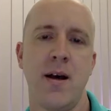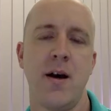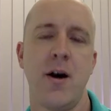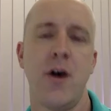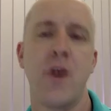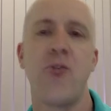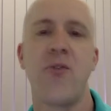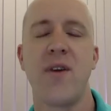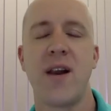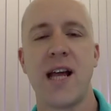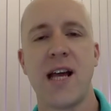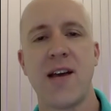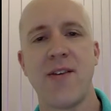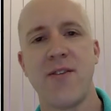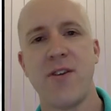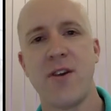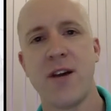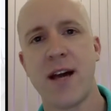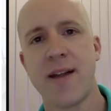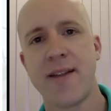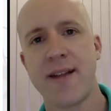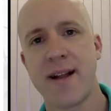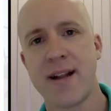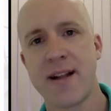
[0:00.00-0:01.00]
Hopefully, if you
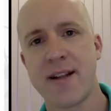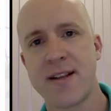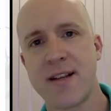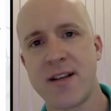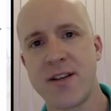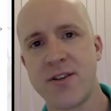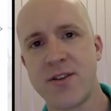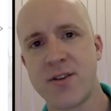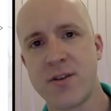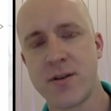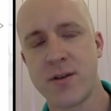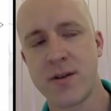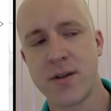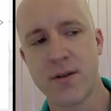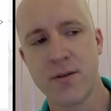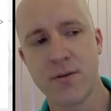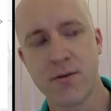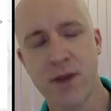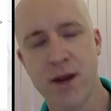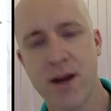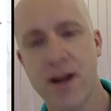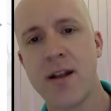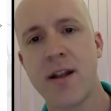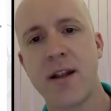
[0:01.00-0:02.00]
get that decision
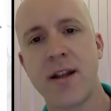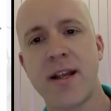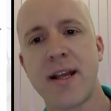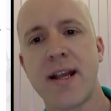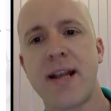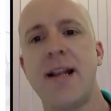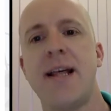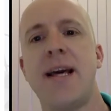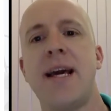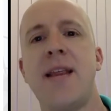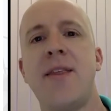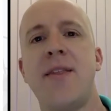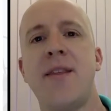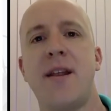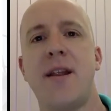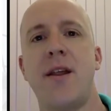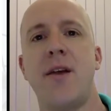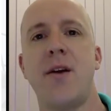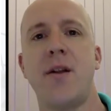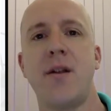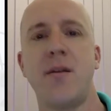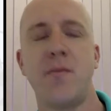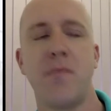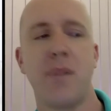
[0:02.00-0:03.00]
right and clean, then you
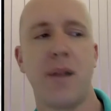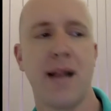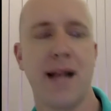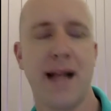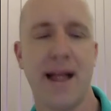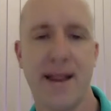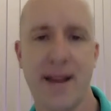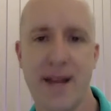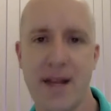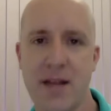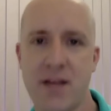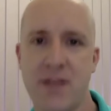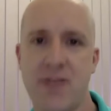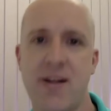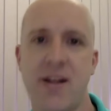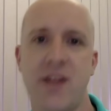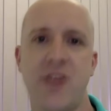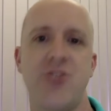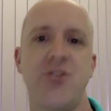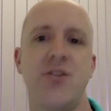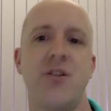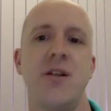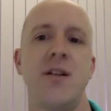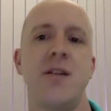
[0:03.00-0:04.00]
can plan
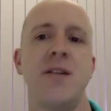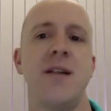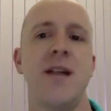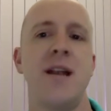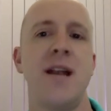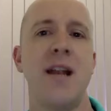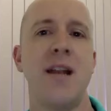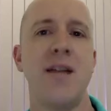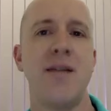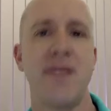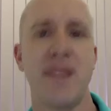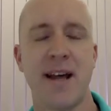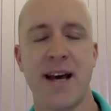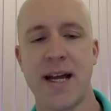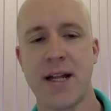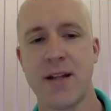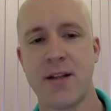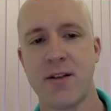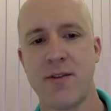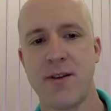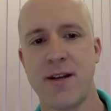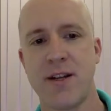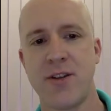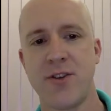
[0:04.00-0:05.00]
intervention and deliver that
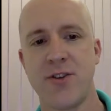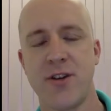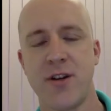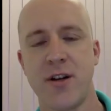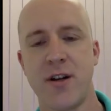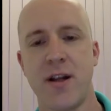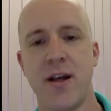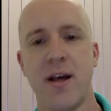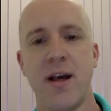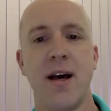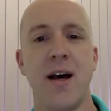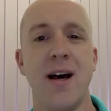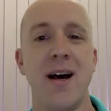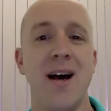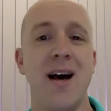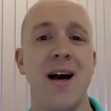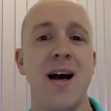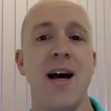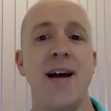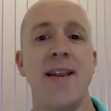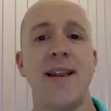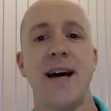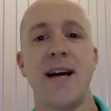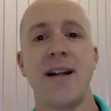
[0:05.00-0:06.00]
intervention.
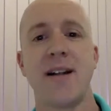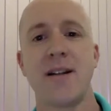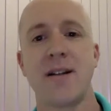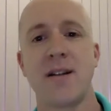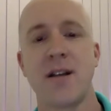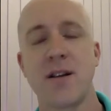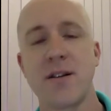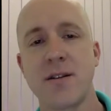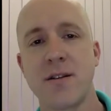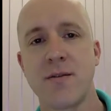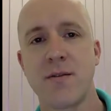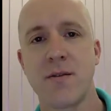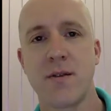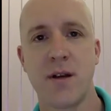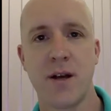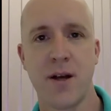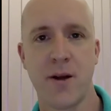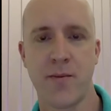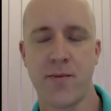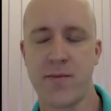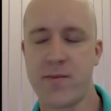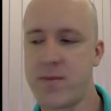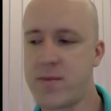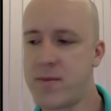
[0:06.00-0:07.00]
And that doesn't
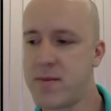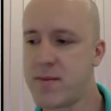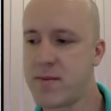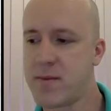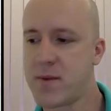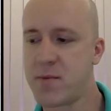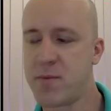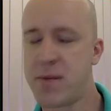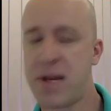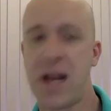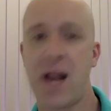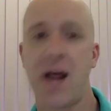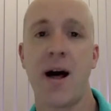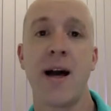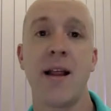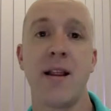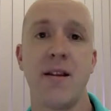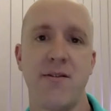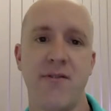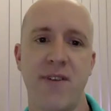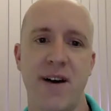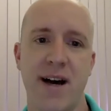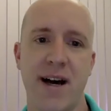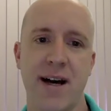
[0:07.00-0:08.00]
um, belie
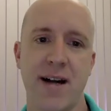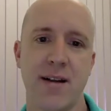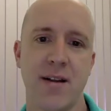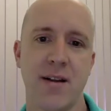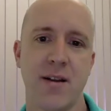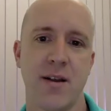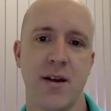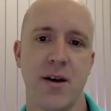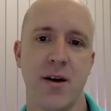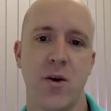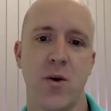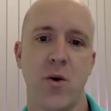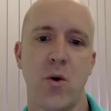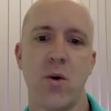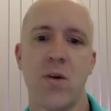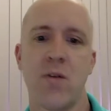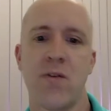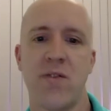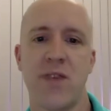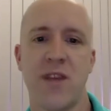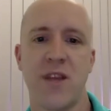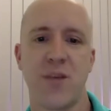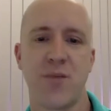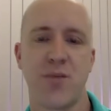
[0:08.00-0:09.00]
the fact that all
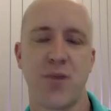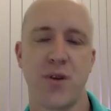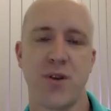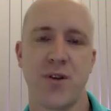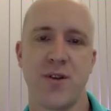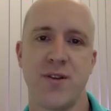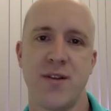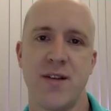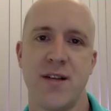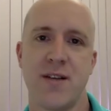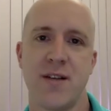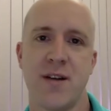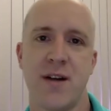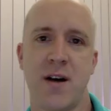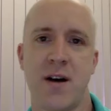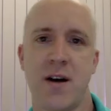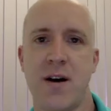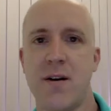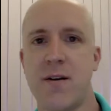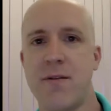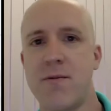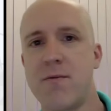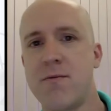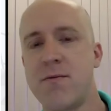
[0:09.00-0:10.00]
of these processes
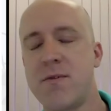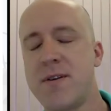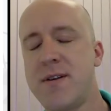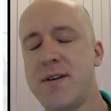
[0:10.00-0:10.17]
are